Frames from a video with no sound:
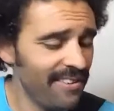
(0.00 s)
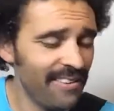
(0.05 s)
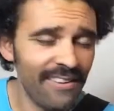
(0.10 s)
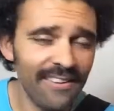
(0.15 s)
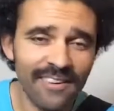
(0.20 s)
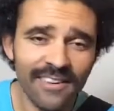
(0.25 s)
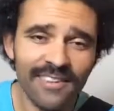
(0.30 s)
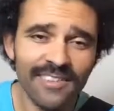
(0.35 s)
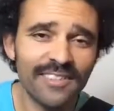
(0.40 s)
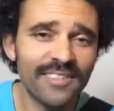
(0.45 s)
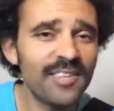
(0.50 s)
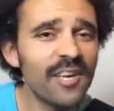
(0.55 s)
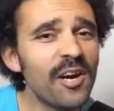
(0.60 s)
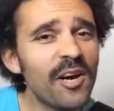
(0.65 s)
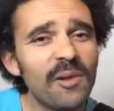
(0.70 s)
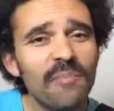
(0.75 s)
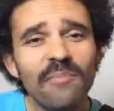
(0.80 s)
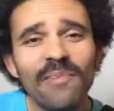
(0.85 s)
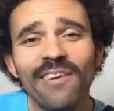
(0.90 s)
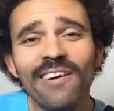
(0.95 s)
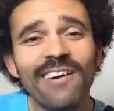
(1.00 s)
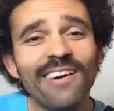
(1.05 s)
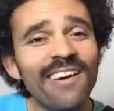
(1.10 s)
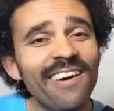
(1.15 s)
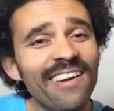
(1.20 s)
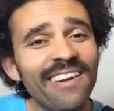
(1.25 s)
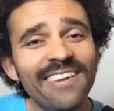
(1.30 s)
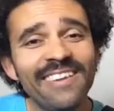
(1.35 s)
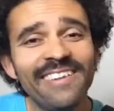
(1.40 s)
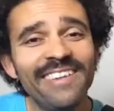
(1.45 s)
a summer
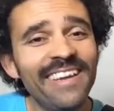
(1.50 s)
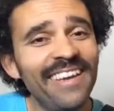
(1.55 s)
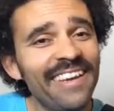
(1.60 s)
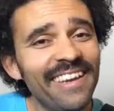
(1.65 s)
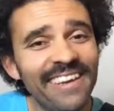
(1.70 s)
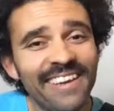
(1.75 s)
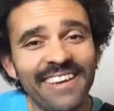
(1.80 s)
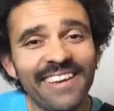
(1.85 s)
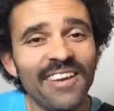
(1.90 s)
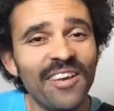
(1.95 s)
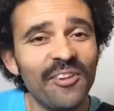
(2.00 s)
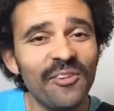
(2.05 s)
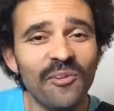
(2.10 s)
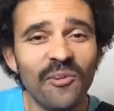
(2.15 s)
holiday,